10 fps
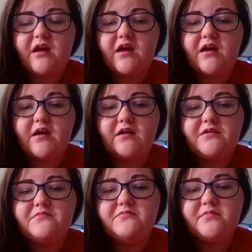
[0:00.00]

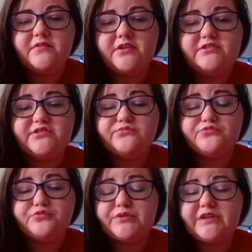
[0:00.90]
Um, there's some
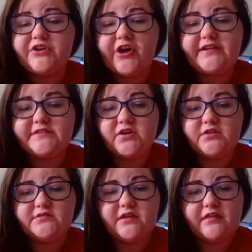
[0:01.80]
really great
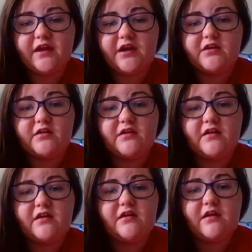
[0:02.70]
songs on there,
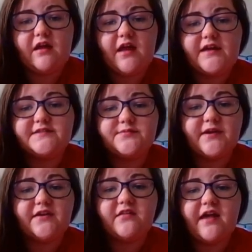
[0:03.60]
as
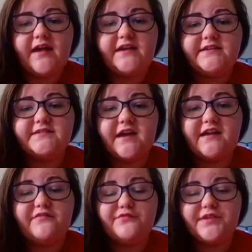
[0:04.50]
well as
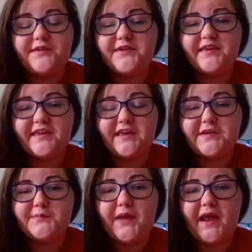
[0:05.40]
I've really been
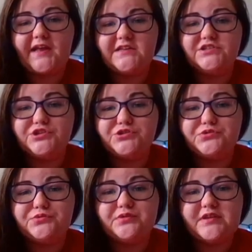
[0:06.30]
getting back
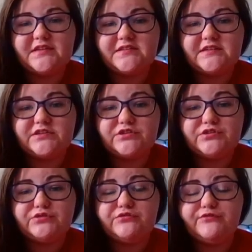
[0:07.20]
into listening
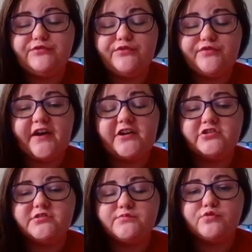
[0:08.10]
to Foo
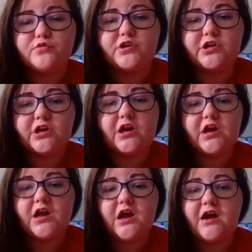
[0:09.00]
Fighters more,
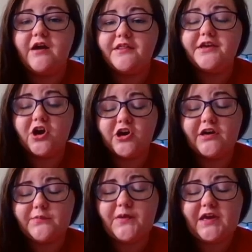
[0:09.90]
uh, the
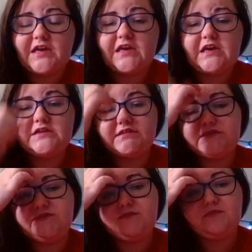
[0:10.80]
Arctic Monkeys,